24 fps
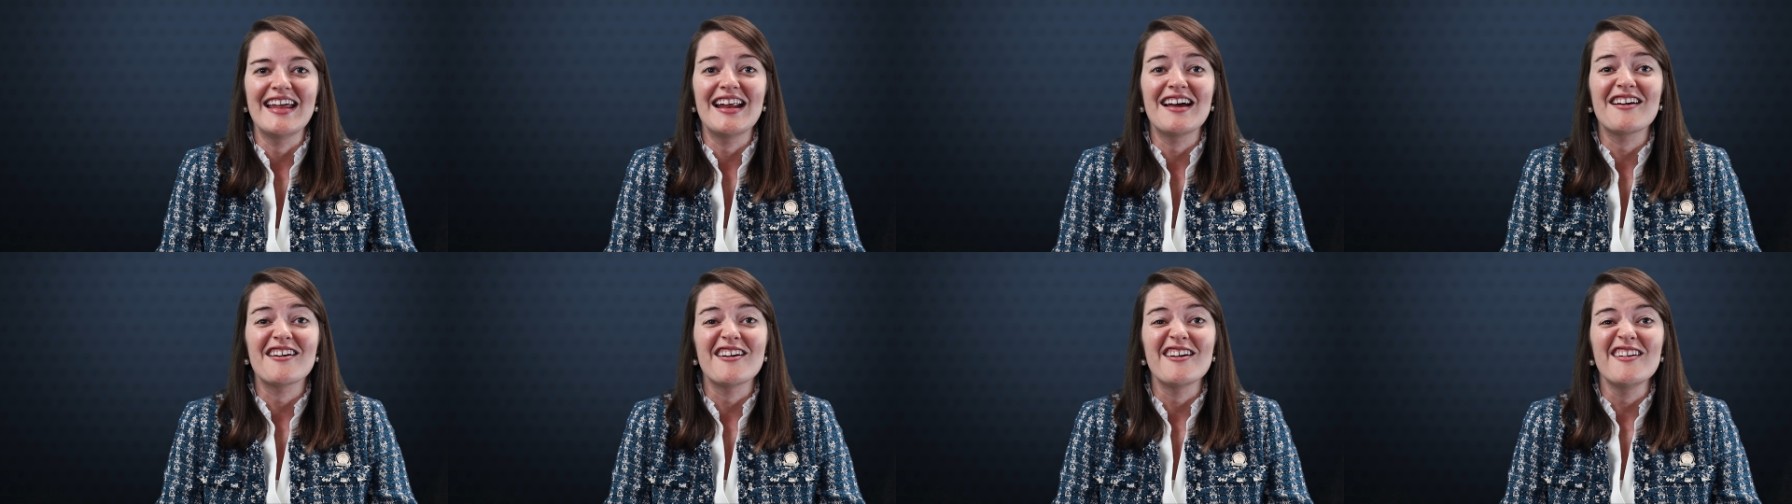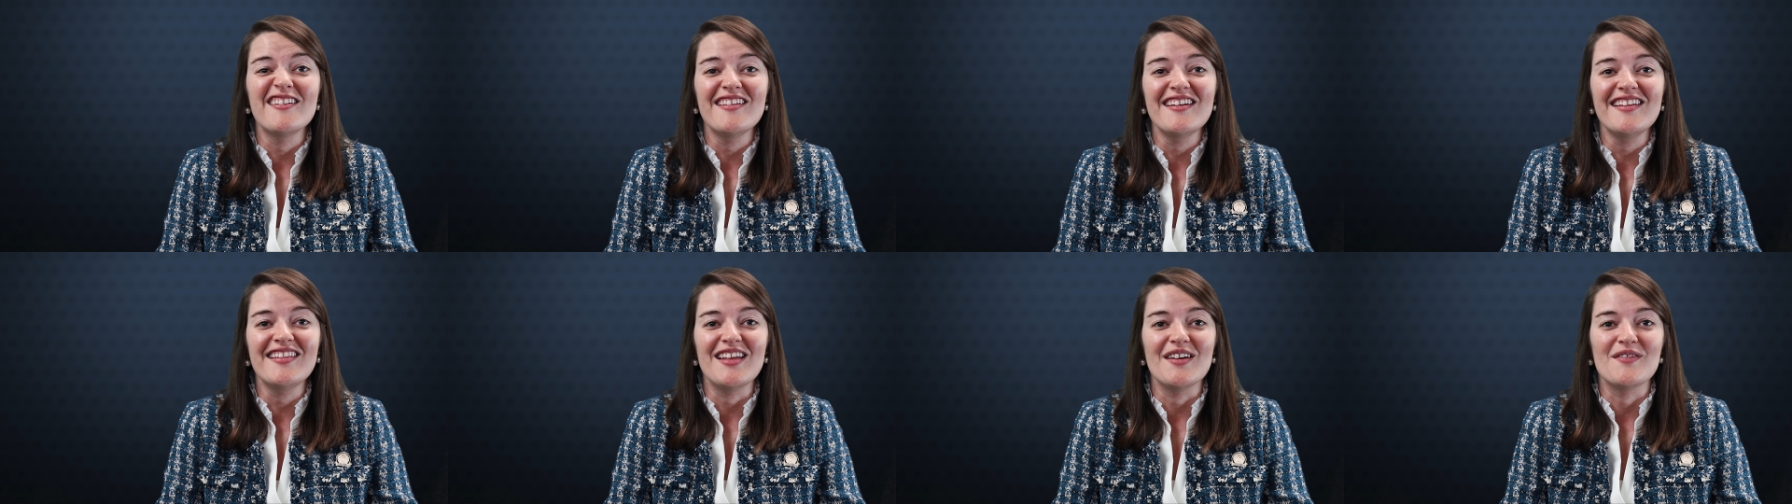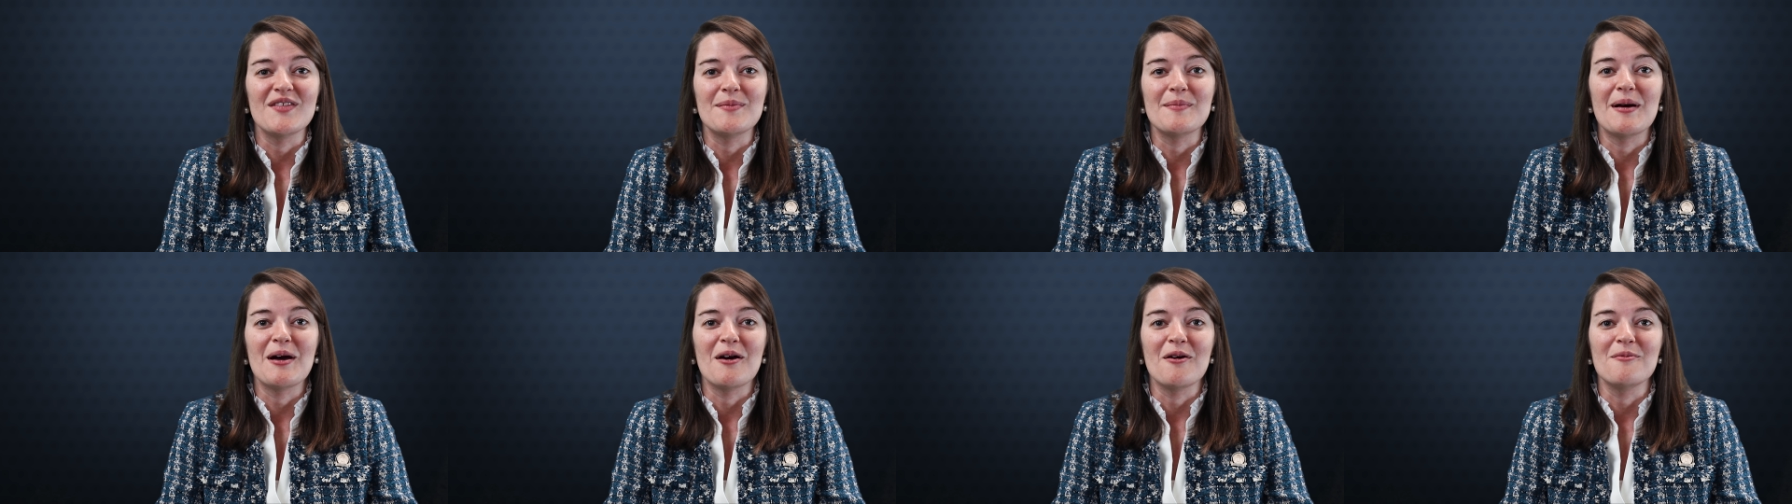and I currently
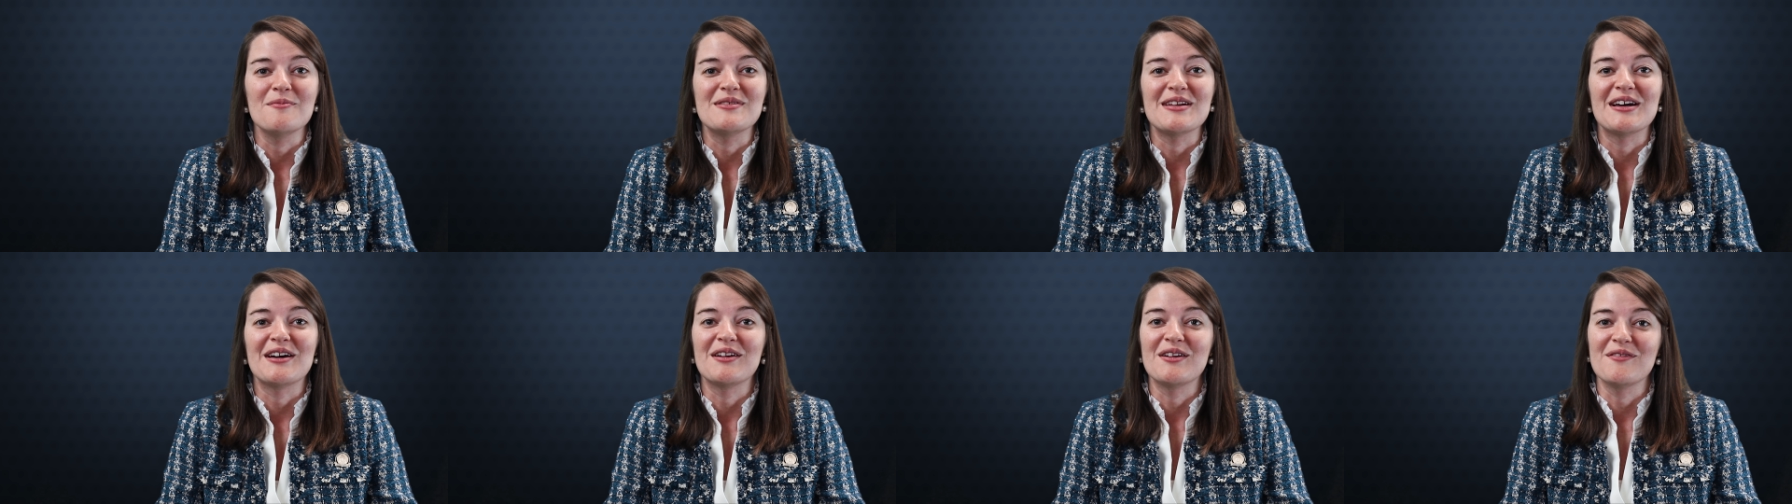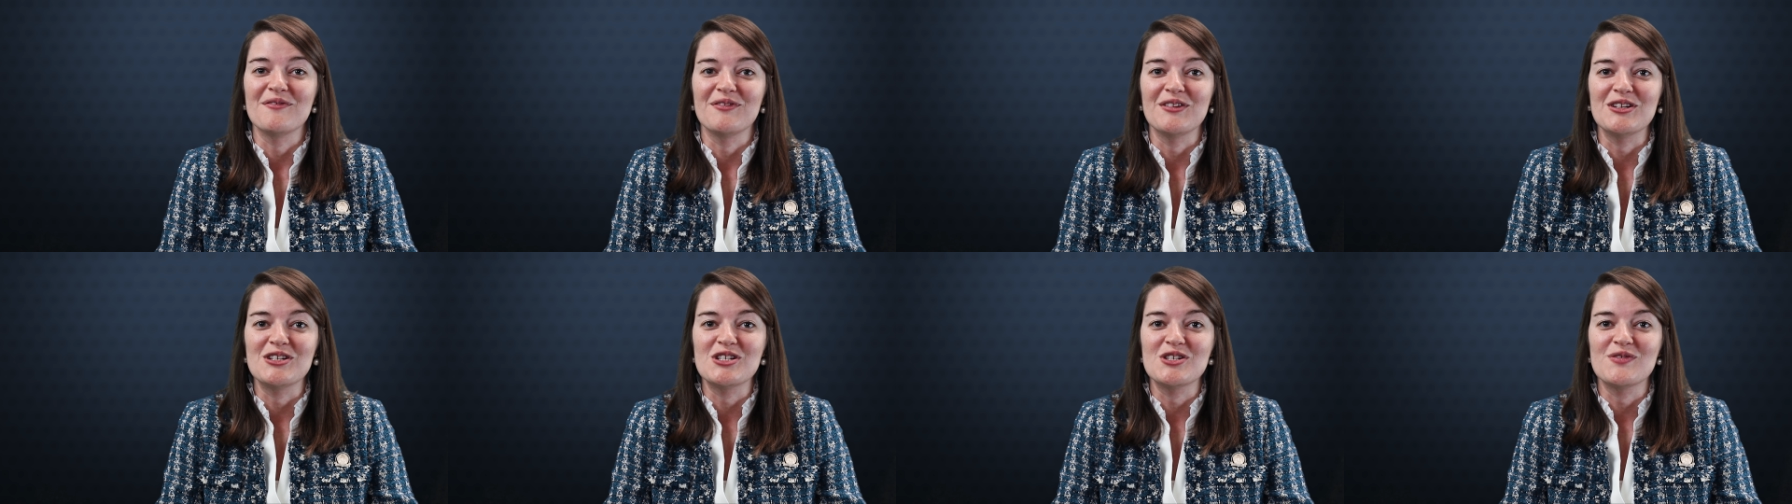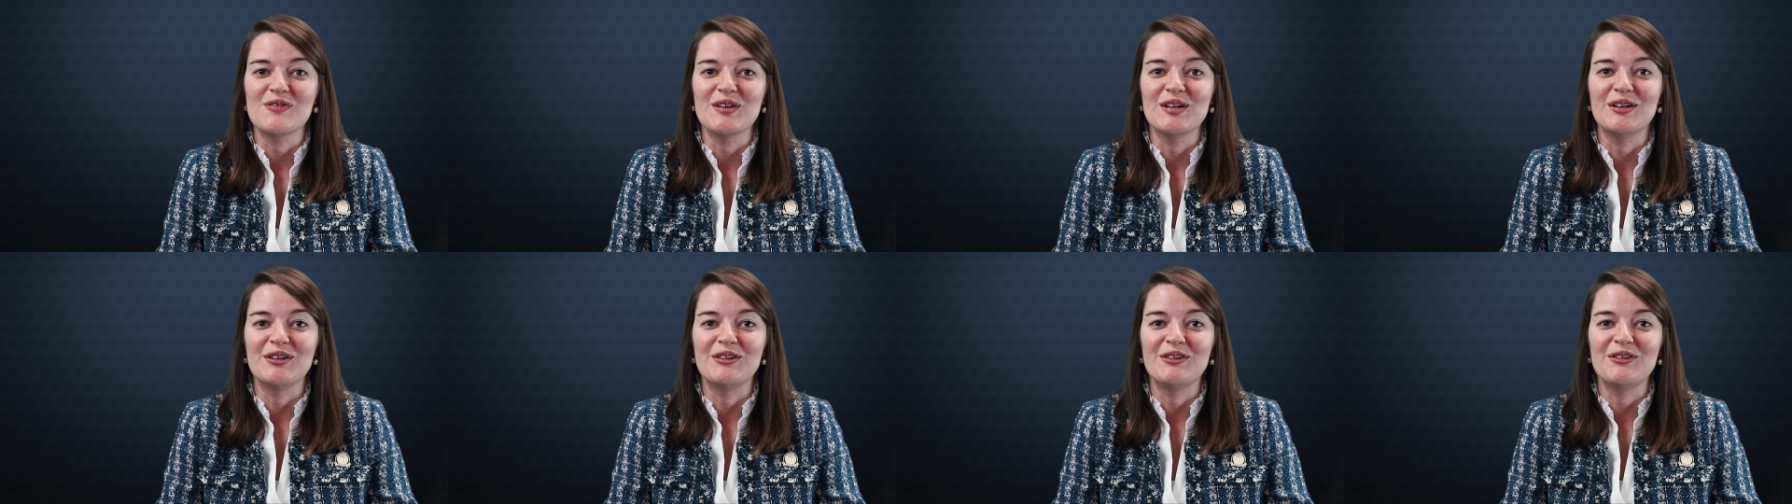live in my hometown of
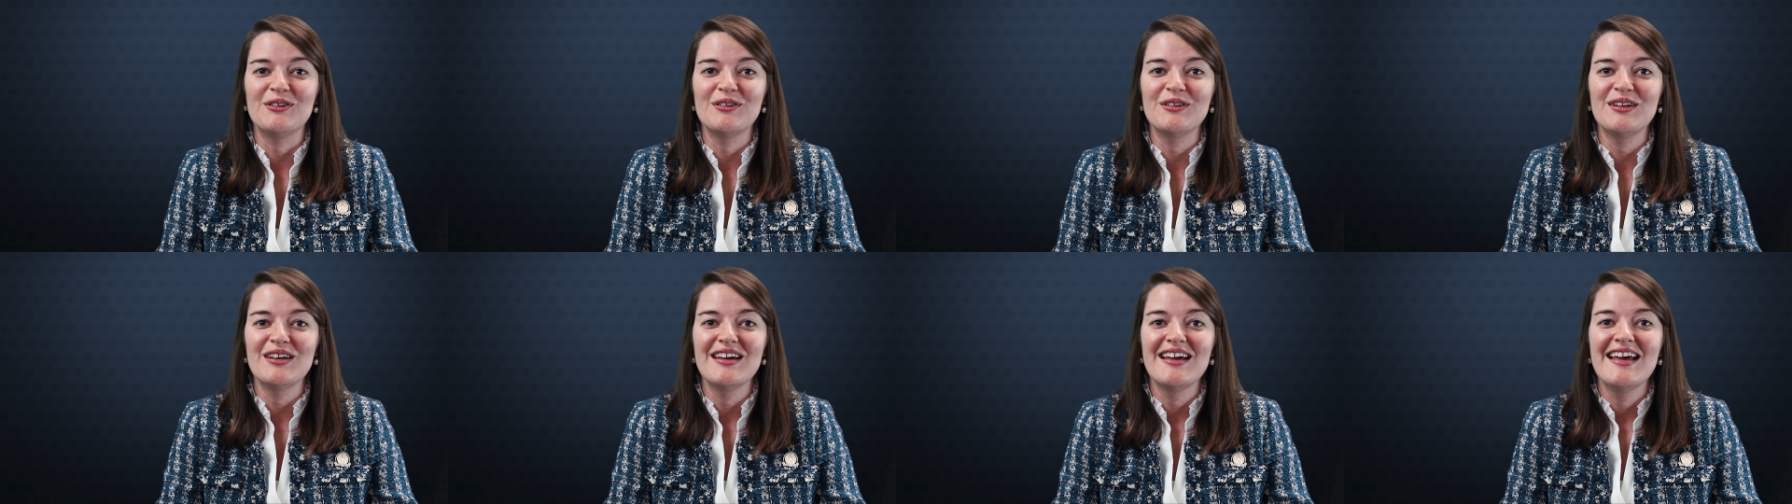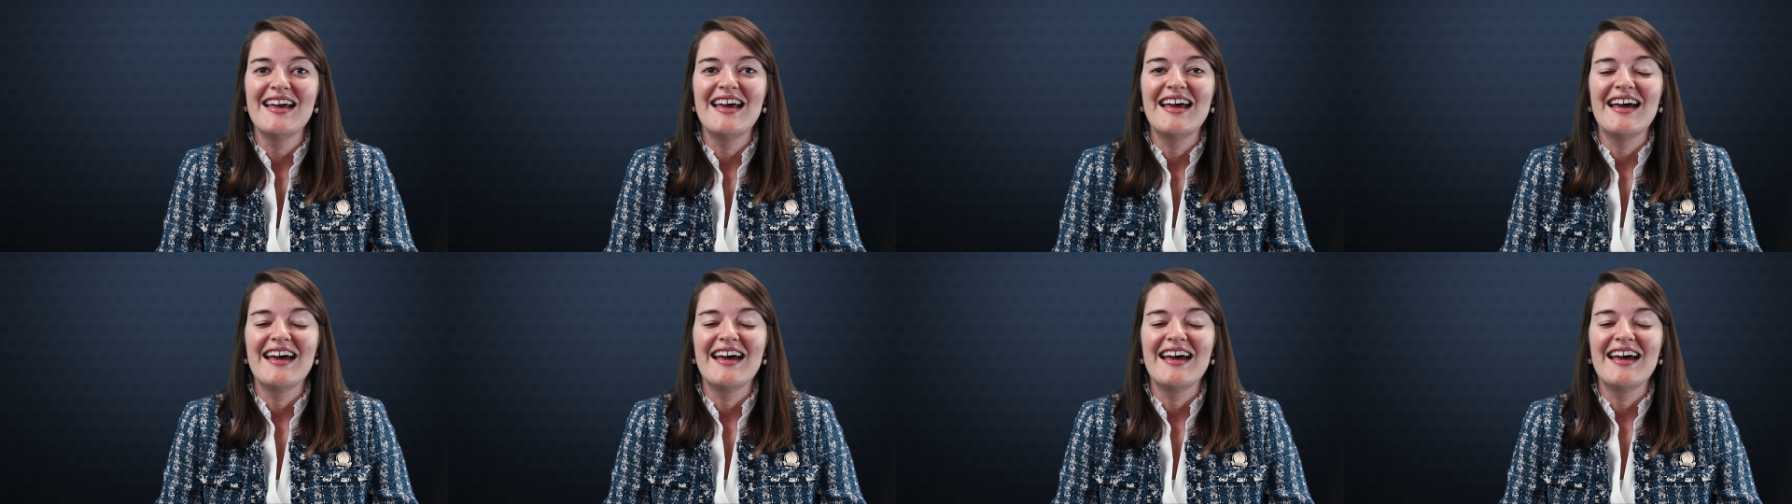Leitchfield.